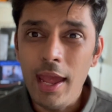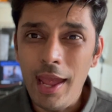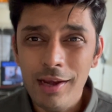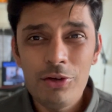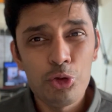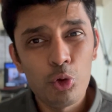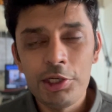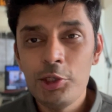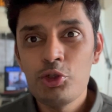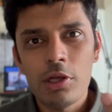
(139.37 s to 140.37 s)
and you
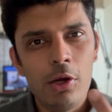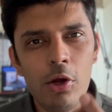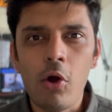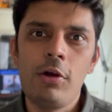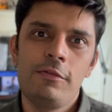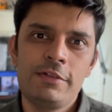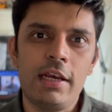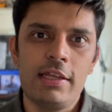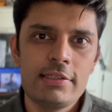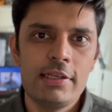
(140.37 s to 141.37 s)
reduce a lot of
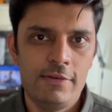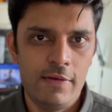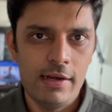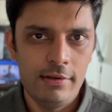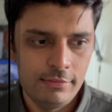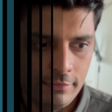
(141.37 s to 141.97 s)
stress as well.